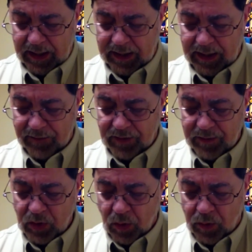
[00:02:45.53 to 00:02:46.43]
Give
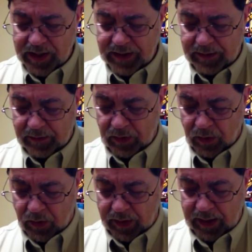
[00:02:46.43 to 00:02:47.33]
them your wisdom,
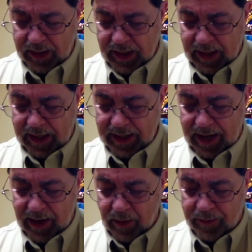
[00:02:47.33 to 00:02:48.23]
Lord, and
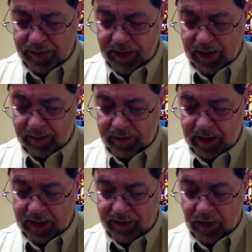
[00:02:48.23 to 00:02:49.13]
help them
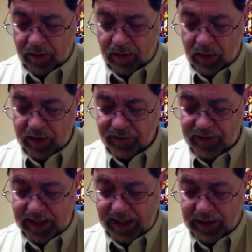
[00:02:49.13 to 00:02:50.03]
in their moment of
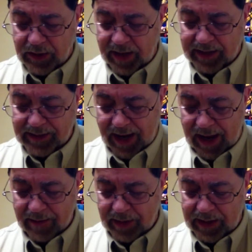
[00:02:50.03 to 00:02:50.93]
need to make
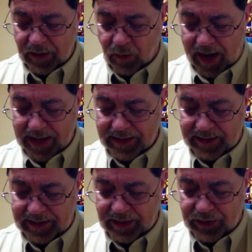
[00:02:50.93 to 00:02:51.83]
timely and wise
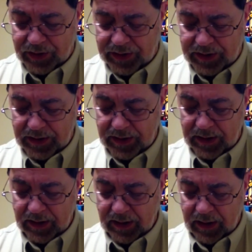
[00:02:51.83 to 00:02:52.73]
decisions.
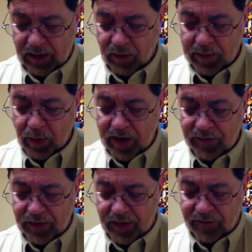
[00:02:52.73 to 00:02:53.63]
We pray
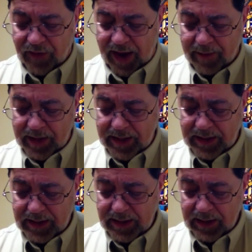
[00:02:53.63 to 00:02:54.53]
for their
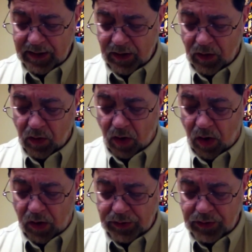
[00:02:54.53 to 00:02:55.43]
families, who are
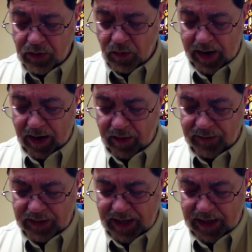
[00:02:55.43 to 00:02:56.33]
all too aware of
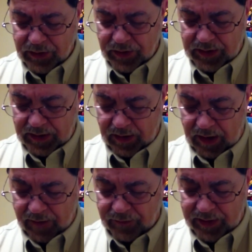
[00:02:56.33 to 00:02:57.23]
the dangers their
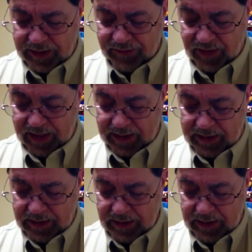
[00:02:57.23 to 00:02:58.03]
loved ones face.